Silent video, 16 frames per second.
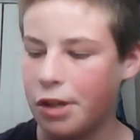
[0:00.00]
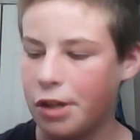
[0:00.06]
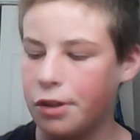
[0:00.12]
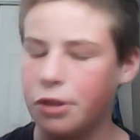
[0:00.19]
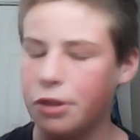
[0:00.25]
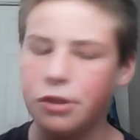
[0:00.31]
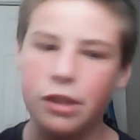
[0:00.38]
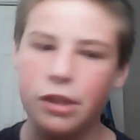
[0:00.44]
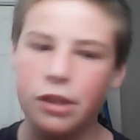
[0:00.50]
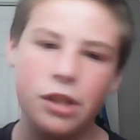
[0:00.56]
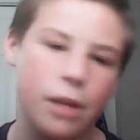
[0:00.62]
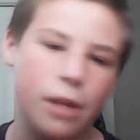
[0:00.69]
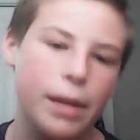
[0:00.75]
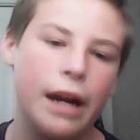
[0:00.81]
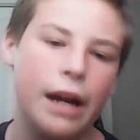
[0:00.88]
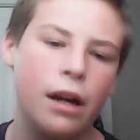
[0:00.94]
and you're using
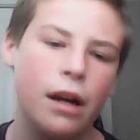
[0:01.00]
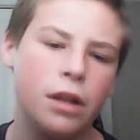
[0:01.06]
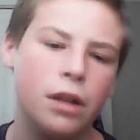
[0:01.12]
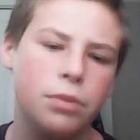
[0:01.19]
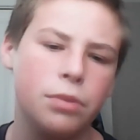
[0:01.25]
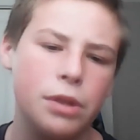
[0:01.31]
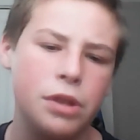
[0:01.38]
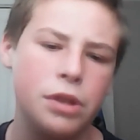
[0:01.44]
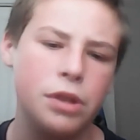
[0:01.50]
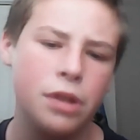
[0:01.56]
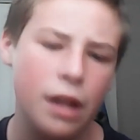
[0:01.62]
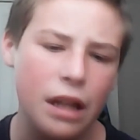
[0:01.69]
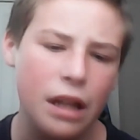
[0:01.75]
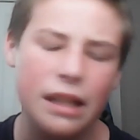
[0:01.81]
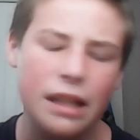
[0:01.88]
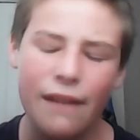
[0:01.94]
Shelby Harris, which is a
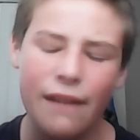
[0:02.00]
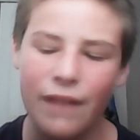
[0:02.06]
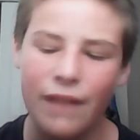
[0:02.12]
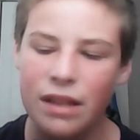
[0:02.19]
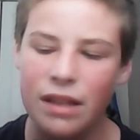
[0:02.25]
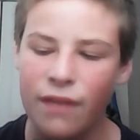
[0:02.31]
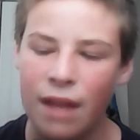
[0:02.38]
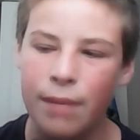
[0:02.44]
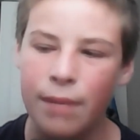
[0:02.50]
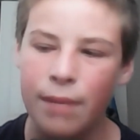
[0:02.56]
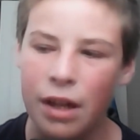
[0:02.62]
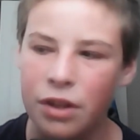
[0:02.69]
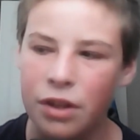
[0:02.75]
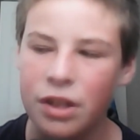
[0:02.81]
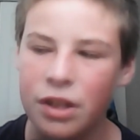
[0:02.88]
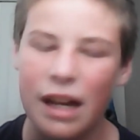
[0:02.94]
good defensive end, but you
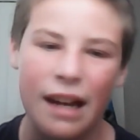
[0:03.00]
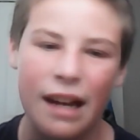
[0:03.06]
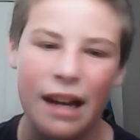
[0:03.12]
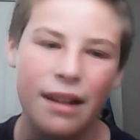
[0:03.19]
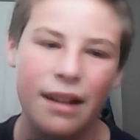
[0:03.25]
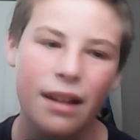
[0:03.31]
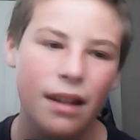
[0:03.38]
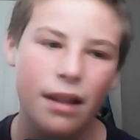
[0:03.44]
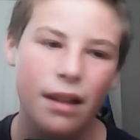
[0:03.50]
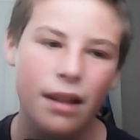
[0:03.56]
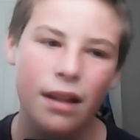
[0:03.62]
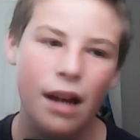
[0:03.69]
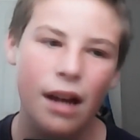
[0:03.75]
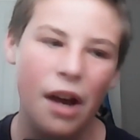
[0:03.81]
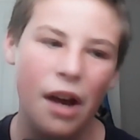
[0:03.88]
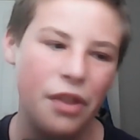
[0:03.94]
also got
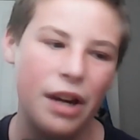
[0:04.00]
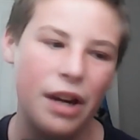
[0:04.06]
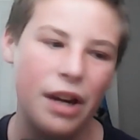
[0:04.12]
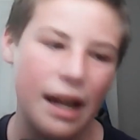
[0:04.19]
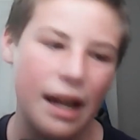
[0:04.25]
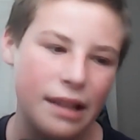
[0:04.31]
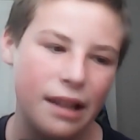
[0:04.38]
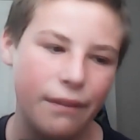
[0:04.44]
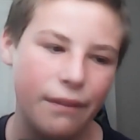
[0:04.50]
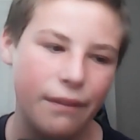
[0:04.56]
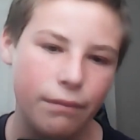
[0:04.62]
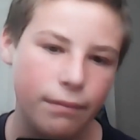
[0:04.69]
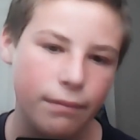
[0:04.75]
other guys, like